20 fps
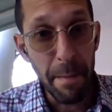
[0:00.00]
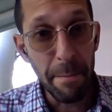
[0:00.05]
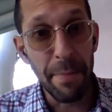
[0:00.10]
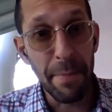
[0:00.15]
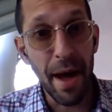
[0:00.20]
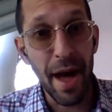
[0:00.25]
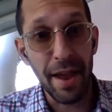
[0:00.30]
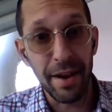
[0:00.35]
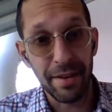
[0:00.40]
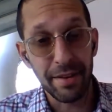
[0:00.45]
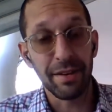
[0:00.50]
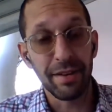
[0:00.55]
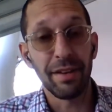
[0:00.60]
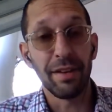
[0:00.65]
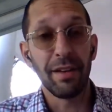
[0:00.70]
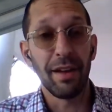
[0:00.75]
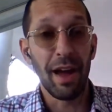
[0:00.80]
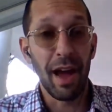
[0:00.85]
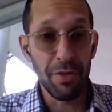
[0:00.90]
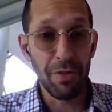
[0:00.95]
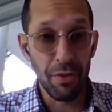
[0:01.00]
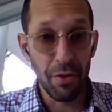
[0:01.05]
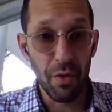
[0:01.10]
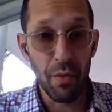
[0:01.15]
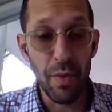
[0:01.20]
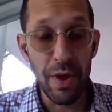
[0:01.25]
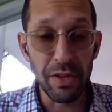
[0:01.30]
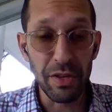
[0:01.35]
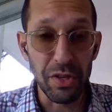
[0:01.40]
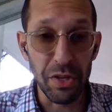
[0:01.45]
But under
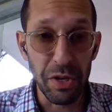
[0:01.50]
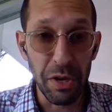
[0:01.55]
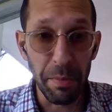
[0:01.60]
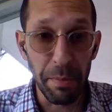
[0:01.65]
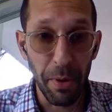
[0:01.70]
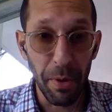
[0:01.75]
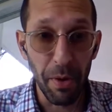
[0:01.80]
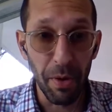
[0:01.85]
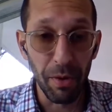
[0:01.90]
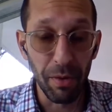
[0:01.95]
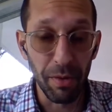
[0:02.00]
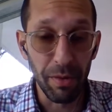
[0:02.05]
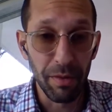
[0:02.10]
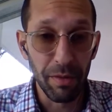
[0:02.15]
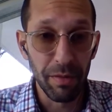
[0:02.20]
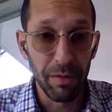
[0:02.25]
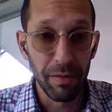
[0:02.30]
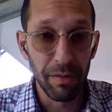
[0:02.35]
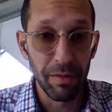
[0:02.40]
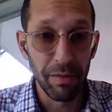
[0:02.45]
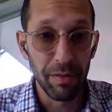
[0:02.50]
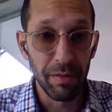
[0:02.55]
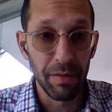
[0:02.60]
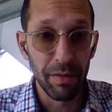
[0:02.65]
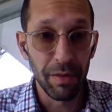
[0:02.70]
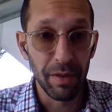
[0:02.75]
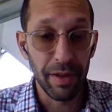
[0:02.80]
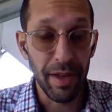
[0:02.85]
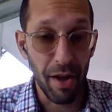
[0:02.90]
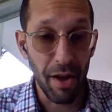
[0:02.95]
reasonable
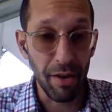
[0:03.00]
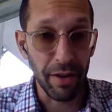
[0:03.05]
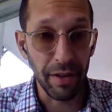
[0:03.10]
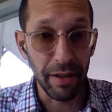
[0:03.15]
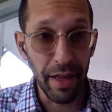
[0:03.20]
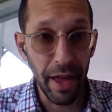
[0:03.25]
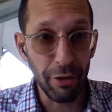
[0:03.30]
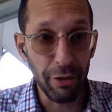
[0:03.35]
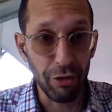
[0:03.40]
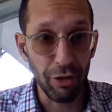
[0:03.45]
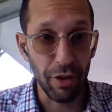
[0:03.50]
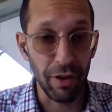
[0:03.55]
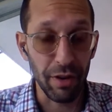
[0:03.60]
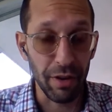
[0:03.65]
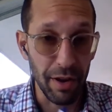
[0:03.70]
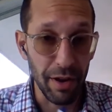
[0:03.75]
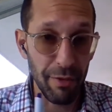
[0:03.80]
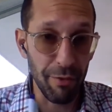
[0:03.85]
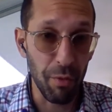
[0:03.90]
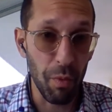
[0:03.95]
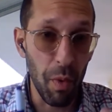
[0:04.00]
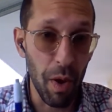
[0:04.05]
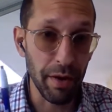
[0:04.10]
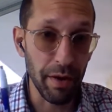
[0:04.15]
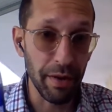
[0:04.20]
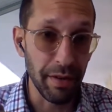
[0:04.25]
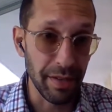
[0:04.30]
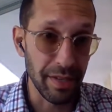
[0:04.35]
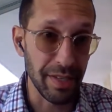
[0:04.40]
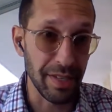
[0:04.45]
calculation, if
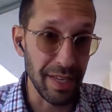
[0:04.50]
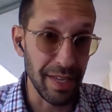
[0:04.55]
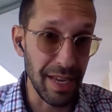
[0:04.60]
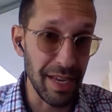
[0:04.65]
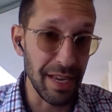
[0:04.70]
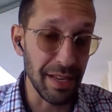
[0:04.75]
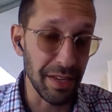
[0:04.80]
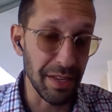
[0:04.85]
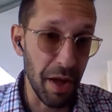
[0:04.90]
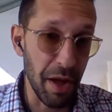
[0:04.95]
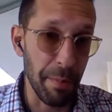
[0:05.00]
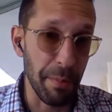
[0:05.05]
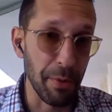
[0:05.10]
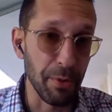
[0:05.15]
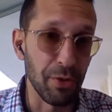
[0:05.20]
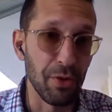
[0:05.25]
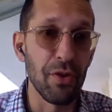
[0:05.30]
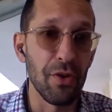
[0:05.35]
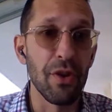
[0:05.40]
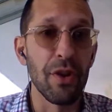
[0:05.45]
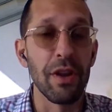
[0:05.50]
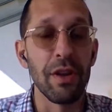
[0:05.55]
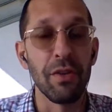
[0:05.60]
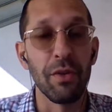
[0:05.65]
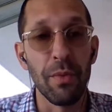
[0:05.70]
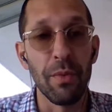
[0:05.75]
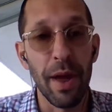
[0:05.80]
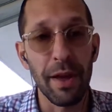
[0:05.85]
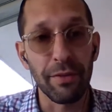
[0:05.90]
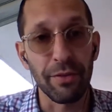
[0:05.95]
one sees an opportunity
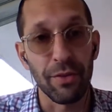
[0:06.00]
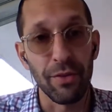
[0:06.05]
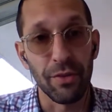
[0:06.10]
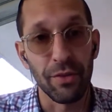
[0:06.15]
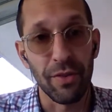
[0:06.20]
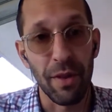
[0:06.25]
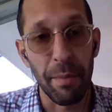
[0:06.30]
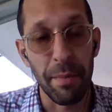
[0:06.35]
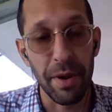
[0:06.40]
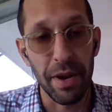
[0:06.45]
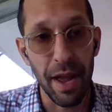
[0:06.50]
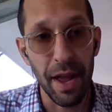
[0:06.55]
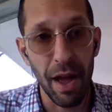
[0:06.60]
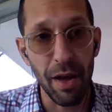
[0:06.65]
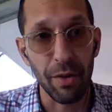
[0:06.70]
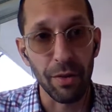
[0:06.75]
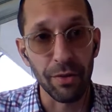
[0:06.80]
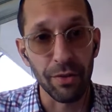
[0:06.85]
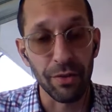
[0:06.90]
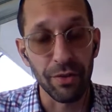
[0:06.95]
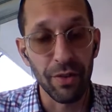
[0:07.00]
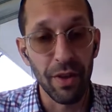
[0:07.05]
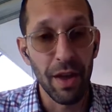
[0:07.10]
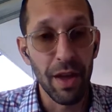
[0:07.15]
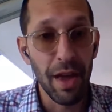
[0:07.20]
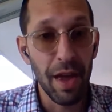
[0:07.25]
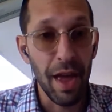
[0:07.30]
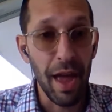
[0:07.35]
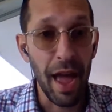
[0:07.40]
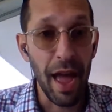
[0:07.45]
to rescue somebody else
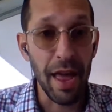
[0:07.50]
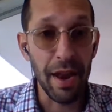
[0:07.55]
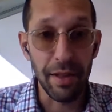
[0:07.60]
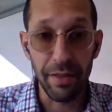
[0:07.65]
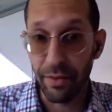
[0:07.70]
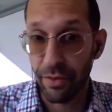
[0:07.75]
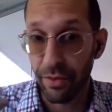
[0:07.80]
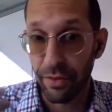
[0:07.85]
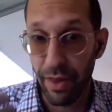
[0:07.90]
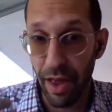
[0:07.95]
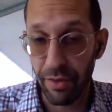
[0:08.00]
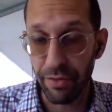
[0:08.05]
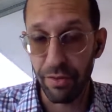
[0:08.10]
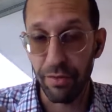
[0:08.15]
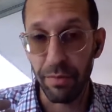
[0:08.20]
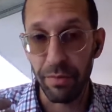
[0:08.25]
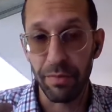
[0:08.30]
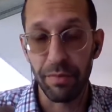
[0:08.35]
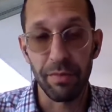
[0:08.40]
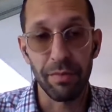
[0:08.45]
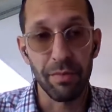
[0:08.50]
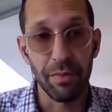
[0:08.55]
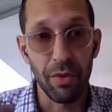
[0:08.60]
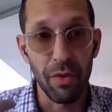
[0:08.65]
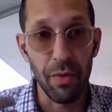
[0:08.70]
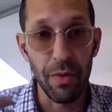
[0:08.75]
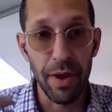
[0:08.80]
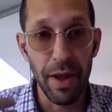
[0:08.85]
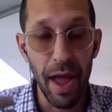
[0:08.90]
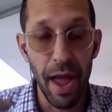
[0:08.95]
and it doesn't
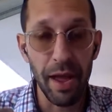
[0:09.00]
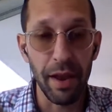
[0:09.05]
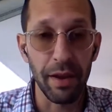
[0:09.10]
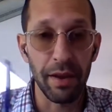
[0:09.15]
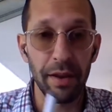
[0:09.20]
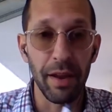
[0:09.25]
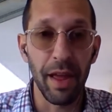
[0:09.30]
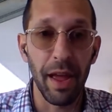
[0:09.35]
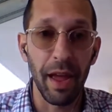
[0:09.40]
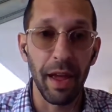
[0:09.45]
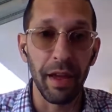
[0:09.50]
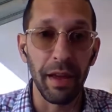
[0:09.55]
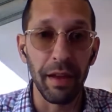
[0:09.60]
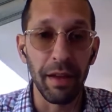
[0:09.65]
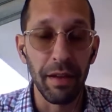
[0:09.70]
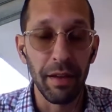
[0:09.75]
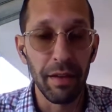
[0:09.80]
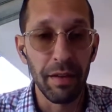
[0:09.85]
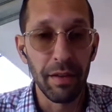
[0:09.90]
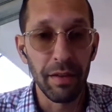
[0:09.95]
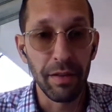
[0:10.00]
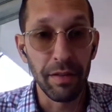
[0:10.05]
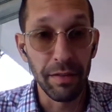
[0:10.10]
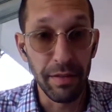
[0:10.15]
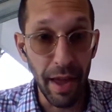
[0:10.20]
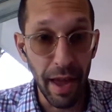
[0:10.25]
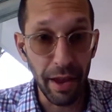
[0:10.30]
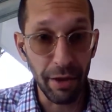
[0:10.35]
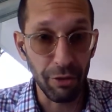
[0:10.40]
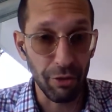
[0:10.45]
create a
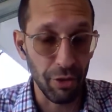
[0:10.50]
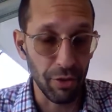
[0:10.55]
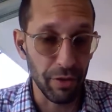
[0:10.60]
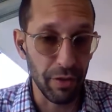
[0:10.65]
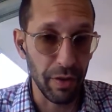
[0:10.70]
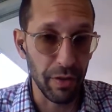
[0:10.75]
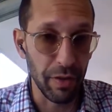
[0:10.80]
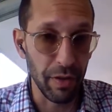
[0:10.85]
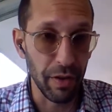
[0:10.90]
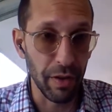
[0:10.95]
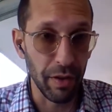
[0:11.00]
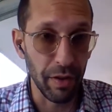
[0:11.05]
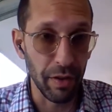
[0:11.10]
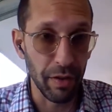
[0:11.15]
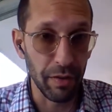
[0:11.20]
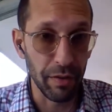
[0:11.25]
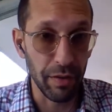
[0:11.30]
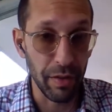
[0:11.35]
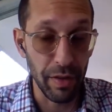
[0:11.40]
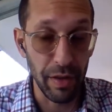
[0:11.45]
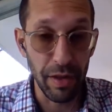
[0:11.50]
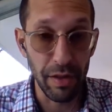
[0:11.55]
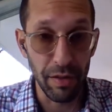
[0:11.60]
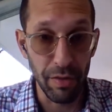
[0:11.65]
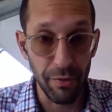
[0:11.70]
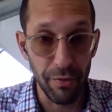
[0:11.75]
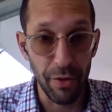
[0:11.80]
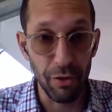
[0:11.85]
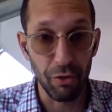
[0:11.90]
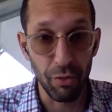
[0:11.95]
danger to the
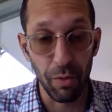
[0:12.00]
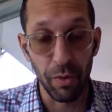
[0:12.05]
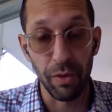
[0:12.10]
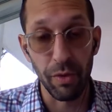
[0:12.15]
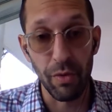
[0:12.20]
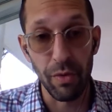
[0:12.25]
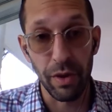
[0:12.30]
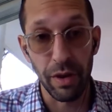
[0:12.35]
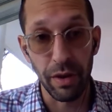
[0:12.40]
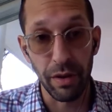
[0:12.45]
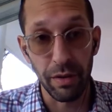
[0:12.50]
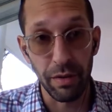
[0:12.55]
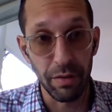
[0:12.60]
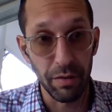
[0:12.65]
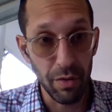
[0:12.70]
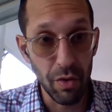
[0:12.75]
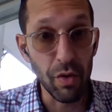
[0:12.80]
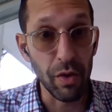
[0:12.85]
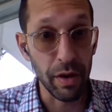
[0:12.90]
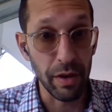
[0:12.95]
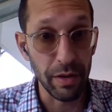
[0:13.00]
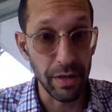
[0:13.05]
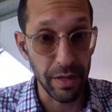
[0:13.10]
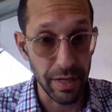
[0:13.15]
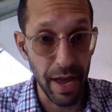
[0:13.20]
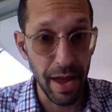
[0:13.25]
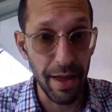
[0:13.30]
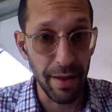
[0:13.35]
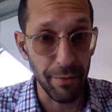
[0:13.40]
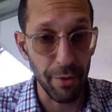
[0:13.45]
individual who can
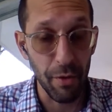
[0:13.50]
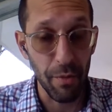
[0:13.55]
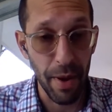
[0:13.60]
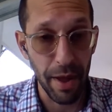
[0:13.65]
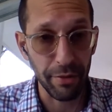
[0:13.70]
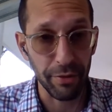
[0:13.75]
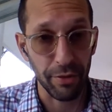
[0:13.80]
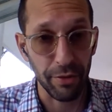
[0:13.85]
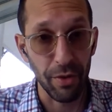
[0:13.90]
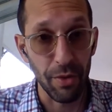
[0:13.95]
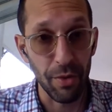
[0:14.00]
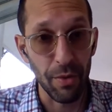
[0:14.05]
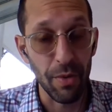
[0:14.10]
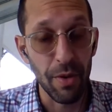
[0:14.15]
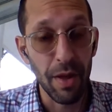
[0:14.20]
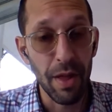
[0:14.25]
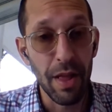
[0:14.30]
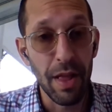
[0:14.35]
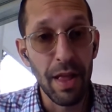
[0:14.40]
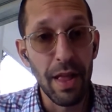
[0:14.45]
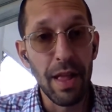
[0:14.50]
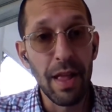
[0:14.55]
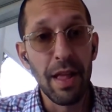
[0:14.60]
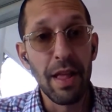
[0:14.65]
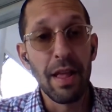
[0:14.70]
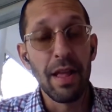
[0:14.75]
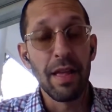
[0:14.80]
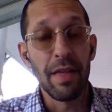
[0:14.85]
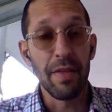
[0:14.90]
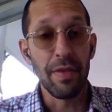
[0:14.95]
save or rescue,
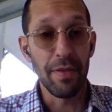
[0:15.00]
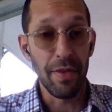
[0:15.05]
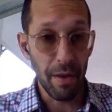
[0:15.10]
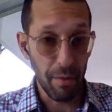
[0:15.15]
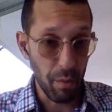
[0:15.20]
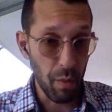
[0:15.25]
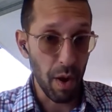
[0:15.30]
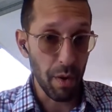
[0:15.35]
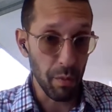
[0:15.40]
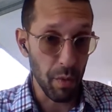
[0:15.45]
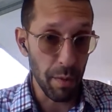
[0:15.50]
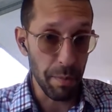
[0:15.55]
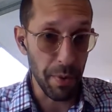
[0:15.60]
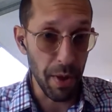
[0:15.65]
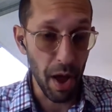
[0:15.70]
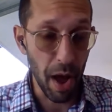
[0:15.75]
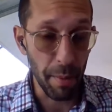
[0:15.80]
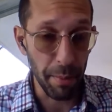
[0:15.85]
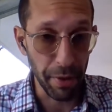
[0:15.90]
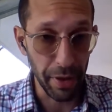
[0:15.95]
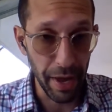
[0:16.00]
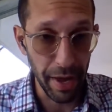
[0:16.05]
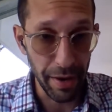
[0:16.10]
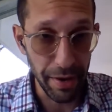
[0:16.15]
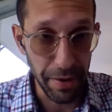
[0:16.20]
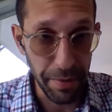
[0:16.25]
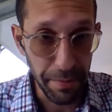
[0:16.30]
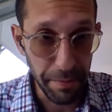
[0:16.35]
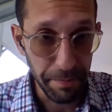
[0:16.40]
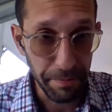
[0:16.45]
then one would be
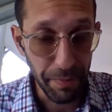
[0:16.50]
obligated.